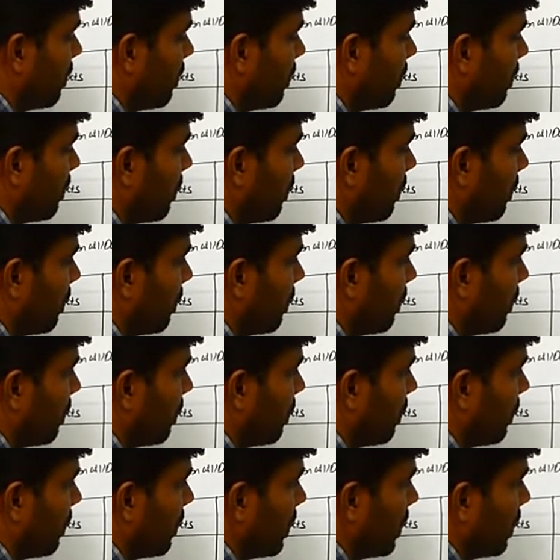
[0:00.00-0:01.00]

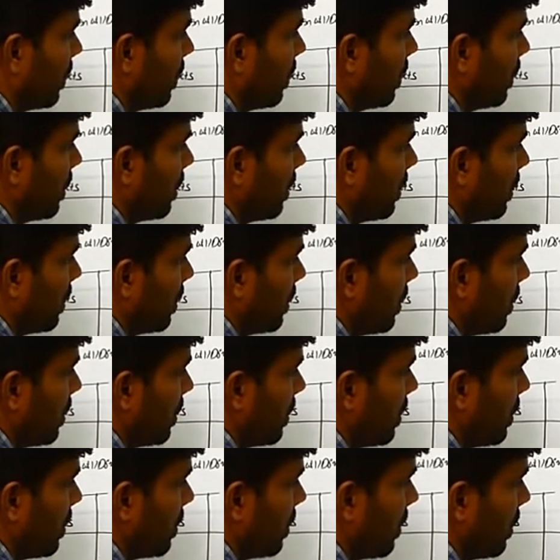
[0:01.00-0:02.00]

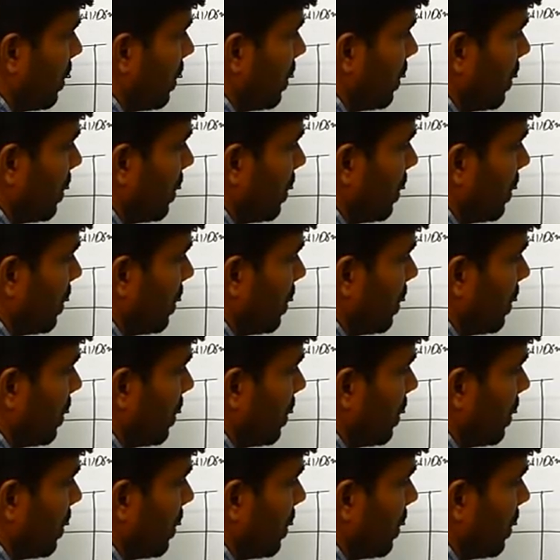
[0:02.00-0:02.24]
Nobody speaks.